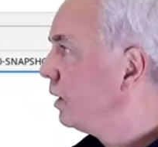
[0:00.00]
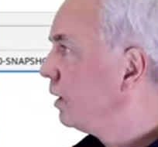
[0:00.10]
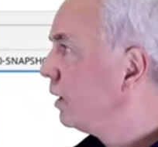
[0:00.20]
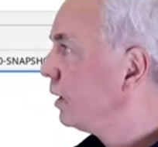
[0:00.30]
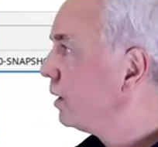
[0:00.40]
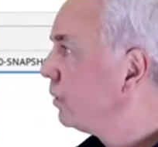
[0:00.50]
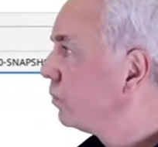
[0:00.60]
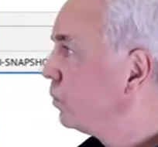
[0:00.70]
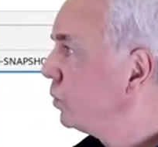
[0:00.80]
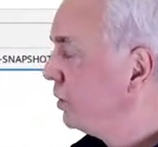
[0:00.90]
and then
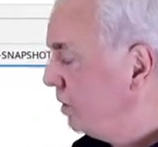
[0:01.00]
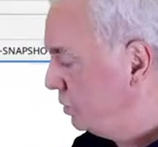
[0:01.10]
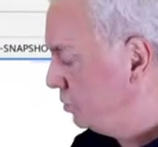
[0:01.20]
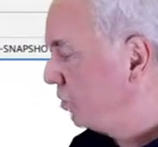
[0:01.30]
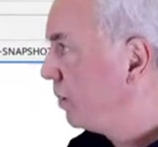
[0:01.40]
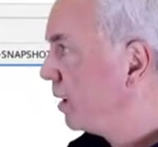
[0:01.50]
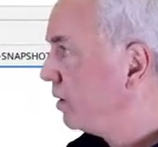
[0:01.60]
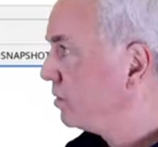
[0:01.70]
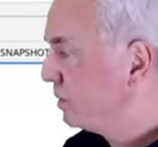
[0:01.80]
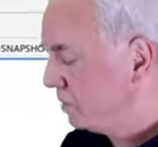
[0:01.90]
put these two
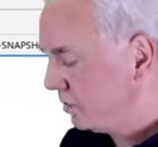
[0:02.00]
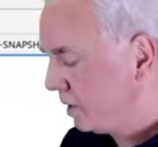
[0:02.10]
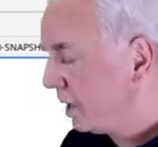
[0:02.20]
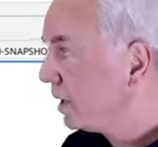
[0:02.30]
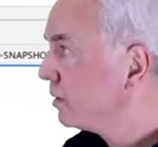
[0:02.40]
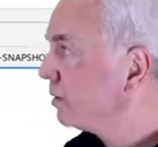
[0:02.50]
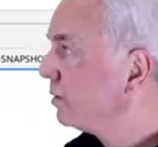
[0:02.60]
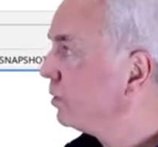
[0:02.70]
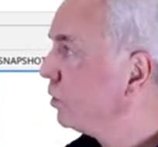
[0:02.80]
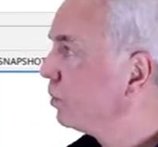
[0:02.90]
methods inside
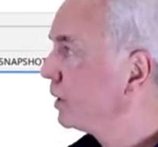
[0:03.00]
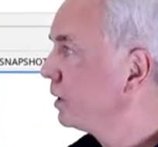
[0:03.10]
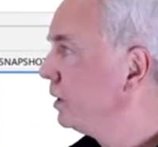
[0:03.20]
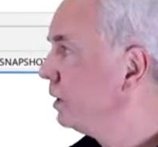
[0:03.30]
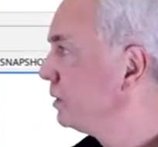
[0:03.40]
hoppakey